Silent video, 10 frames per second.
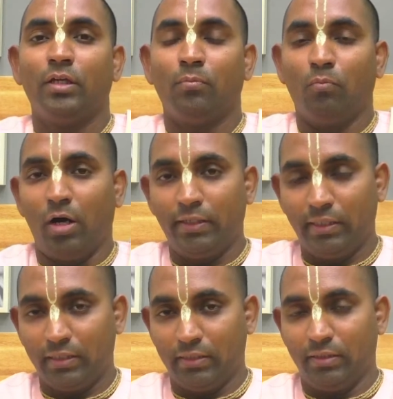
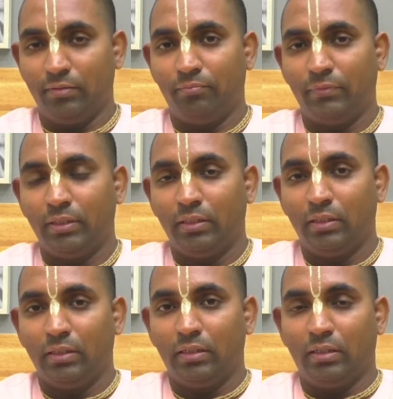Morning there
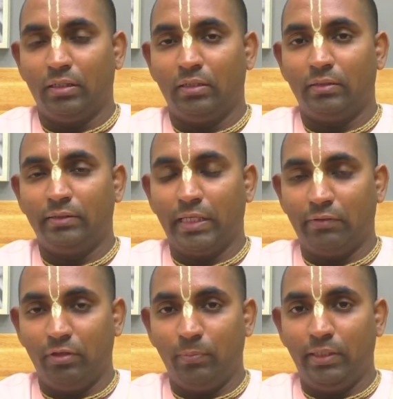
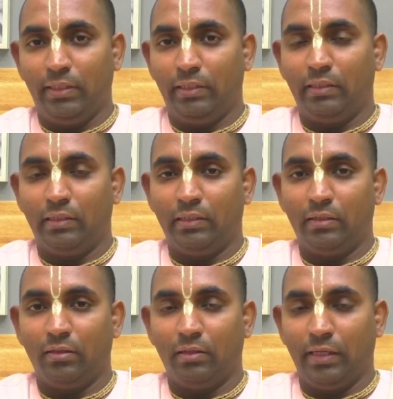will be
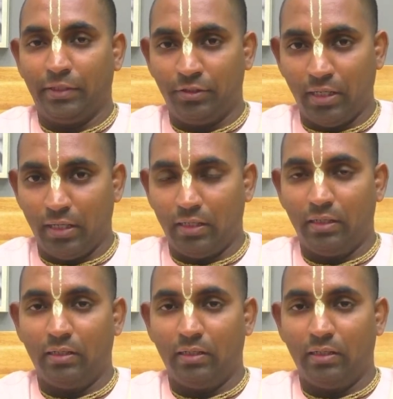Yajna,